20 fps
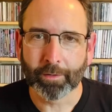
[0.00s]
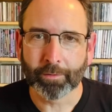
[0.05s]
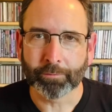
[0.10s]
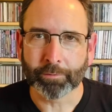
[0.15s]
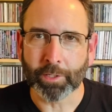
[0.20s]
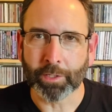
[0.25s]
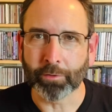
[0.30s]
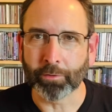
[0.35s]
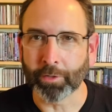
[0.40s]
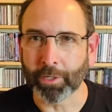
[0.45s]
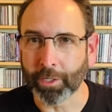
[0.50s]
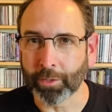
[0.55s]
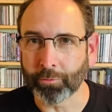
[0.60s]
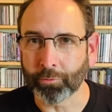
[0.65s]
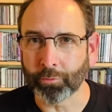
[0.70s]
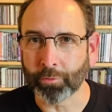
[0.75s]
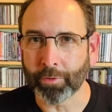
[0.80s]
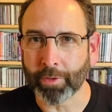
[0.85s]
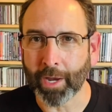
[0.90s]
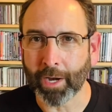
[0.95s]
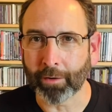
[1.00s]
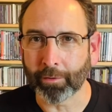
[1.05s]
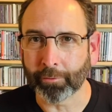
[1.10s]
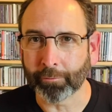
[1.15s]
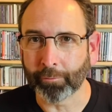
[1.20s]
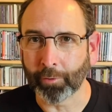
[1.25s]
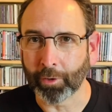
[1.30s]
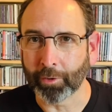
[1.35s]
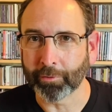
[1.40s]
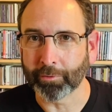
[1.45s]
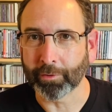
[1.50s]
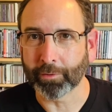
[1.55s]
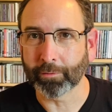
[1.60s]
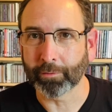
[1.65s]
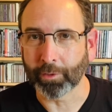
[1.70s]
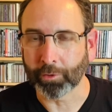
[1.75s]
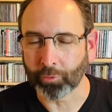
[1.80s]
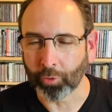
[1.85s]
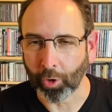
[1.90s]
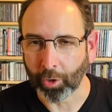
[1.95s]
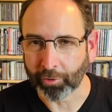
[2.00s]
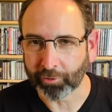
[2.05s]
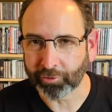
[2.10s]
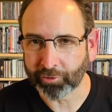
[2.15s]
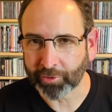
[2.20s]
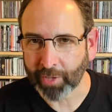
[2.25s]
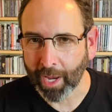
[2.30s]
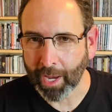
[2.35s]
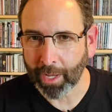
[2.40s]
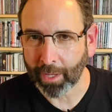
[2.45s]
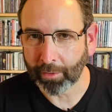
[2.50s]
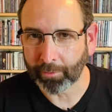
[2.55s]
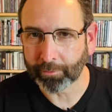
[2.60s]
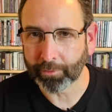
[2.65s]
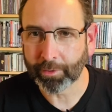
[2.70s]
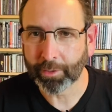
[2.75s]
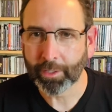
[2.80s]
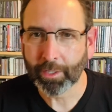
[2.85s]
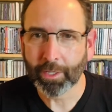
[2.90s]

neither here nor there as far as guitar sound.